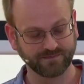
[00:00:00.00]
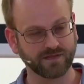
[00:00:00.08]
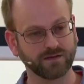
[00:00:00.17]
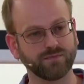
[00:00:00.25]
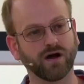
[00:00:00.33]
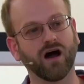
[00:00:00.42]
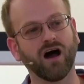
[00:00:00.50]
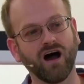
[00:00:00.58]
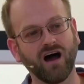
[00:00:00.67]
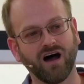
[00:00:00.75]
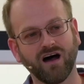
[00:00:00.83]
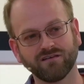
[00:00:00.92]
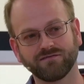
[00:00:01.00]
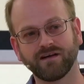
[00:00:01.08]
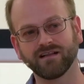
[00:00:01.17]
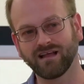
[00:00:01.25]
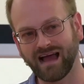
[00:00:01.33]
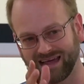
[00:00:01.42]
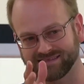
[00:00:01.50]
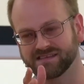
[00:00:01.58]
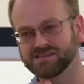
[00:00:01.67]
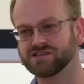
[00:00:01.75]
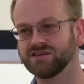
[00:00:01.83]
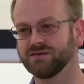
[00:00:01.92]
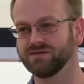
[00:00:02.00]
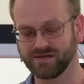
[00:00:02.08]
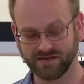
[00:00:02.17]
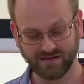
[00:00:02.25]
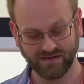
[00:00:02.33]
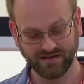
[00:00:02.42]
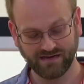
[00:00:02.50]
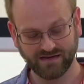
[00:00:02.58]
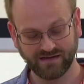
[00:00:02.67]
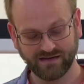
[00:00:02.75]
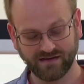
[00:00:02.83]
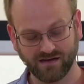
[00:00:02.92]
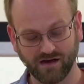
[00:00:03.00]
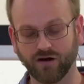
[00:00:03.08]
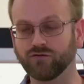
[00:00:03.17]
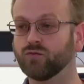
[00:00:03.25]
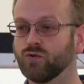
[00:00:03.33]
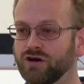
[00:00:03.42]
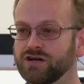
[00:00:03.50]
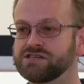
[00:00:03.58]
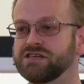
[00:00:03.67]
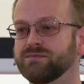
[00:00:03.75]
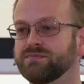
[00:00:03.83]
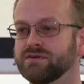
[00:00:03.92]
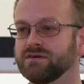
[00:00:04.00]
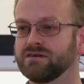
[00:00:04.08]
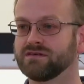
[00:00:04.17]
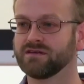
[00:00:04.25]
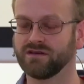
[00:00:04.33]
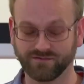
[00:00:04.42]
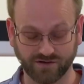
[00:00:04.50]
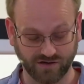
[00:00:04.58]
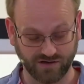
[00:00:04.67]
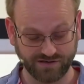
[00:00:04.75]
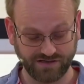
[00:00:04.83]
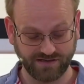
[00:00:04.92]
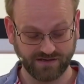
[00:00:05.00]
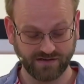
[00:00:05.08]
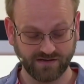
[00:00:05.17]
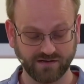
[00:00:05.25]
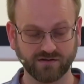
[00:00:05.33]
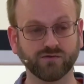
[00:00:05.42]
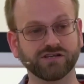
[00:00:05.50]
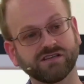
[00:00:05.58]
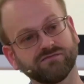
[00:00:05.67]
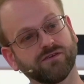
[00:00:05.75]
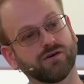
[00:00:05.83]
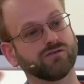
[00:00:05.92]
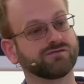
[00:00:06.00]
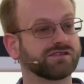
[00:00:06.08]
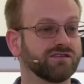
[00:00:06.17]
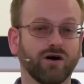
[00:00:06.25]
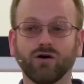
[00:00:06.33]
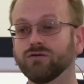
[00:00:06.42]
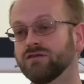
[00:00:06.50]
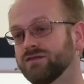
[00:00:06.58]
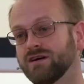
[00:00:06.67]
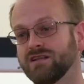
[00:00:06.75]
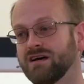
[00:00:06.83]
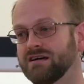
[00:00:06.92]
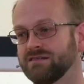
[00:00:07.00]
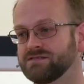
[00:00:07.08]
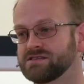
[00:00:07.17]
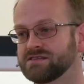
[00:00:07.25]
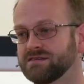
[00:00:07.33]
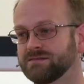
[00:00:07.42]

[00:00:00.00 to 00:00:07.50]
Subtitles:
but a heartfelt attitude of worship of God, which involves the whole of our lives.